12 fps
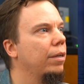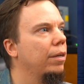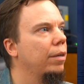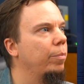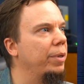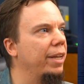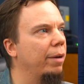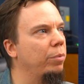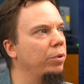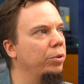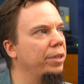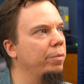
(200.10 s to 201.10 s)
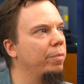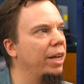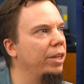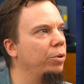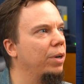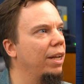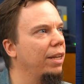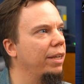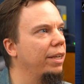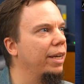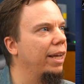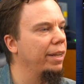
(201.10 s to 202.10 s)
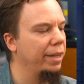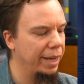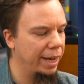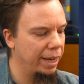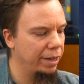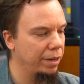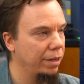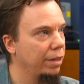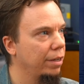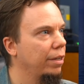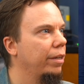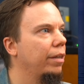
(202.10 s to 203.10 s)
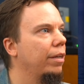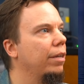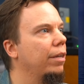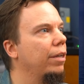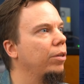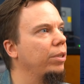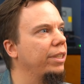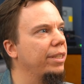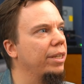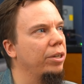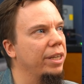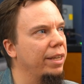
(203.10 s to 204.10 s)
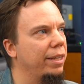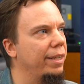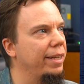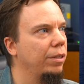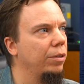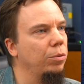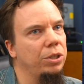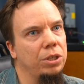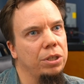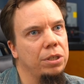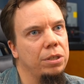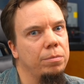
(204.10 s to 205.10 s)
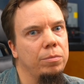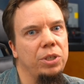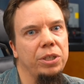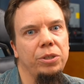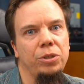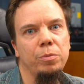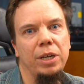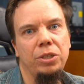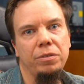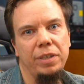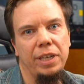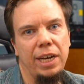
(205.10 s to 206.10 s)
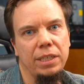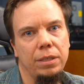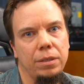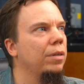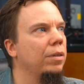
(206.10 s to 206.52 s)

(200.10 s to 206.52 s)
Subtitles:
pwd manually, and then restart editing, which is just too much of a hassle.